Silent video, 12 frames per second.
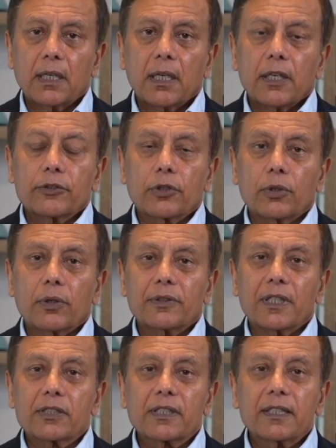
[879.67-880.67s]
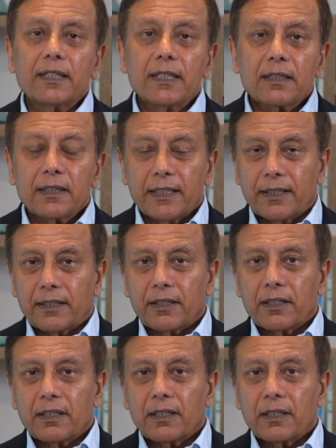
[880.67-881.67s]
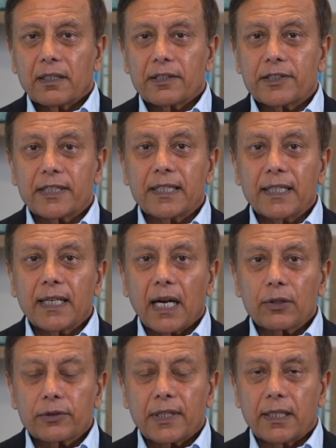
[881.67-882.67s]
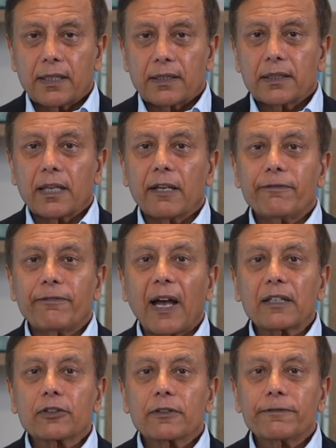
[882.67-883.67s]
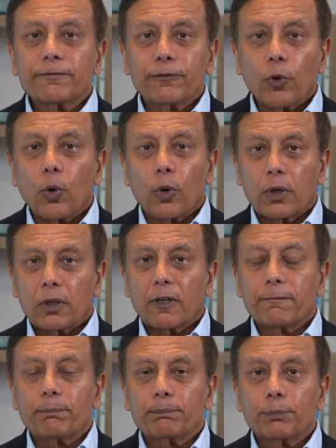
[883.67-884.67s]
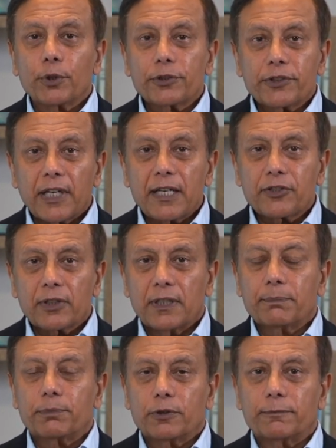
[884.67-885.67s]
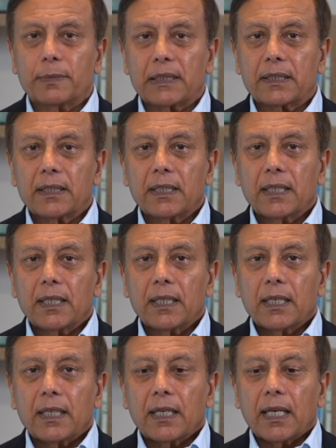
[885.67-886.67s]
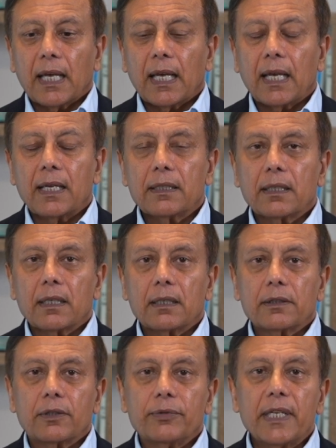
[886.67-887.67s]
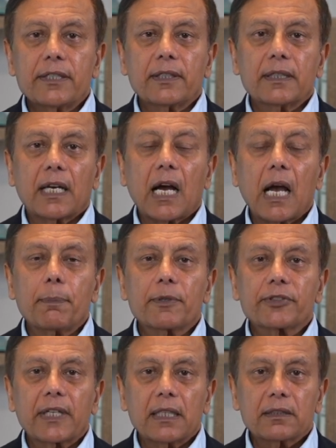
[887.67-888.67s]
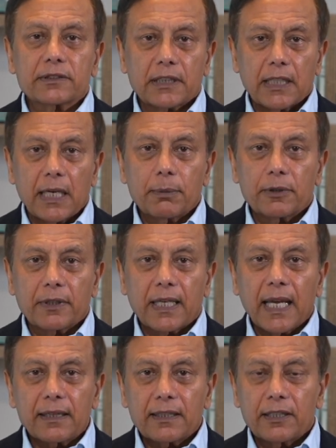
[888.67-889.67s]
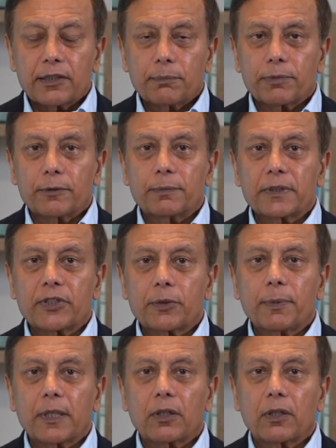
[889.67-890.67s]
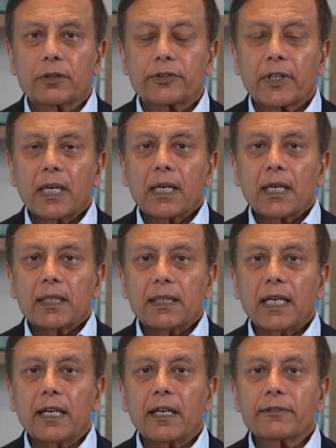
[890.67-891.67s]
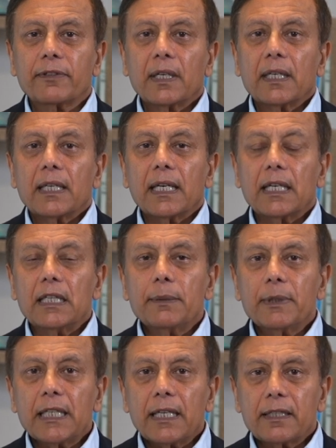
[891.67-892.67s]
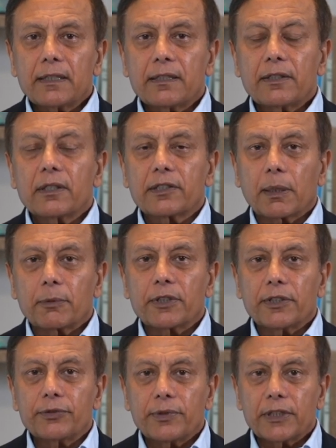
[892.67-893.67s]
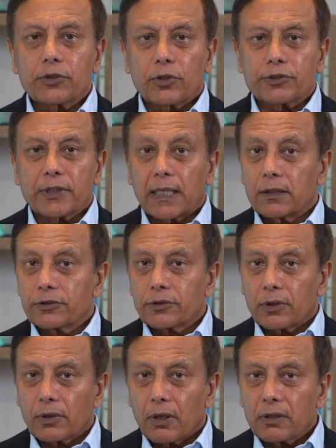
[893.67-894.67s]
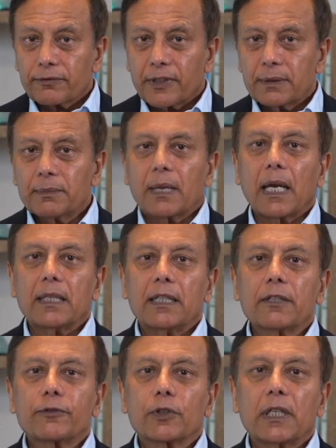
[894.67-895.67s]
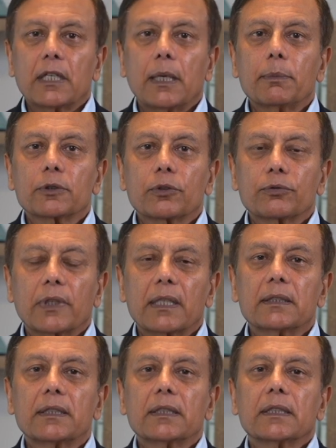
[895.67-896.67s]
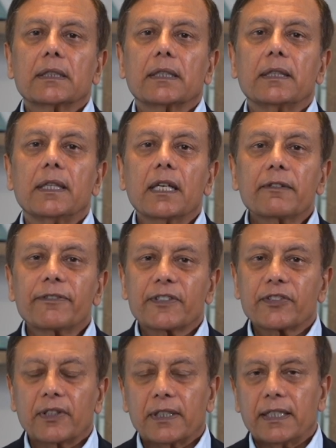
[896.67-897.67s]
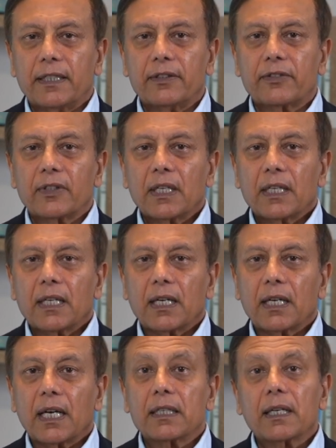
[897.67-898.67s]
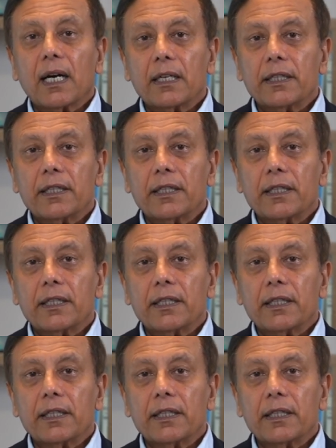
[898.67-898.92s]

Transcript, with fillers: So there's clearly sitting out there a factor of four of potential improvement. And the reason that hyperscalers are able to get these improvements is because they have eliminated some of these resource silos, not all of them, and therefore they're able to run their facilities uh, at higher